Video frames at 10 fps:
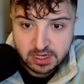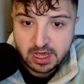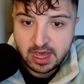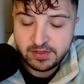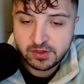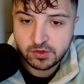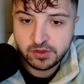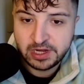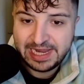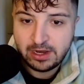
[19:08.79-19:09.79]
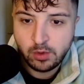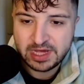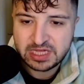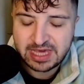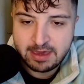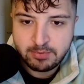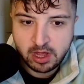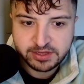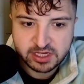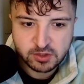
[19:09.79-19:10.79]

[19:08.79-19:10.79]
There's also the Lilo Escape Artist,